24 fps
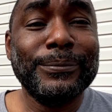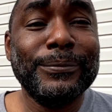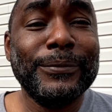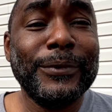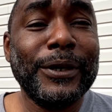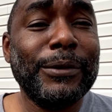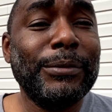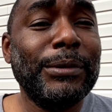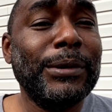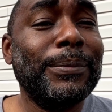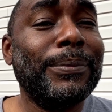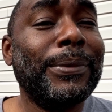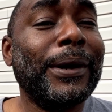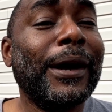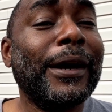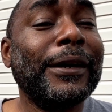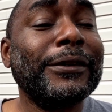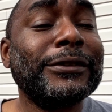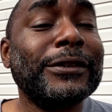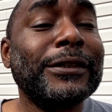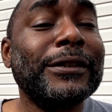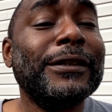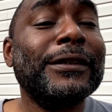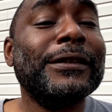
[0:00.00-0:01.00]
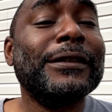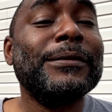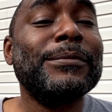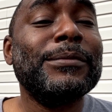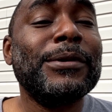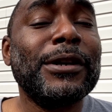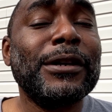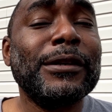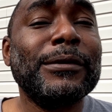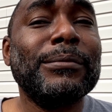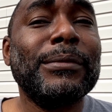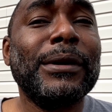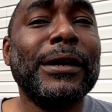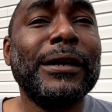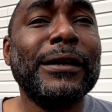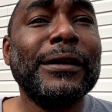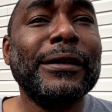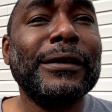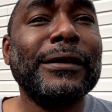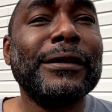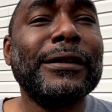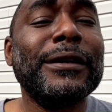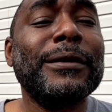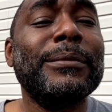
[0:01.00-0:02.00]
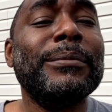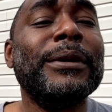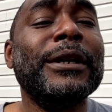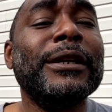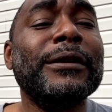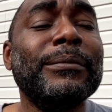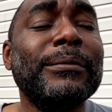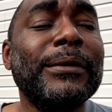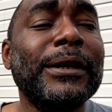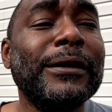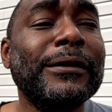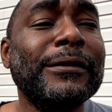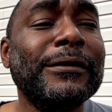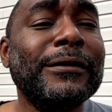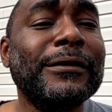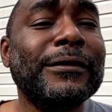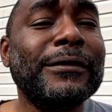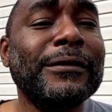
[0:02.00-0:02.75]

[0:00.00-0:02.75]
maybe passionate about my commitment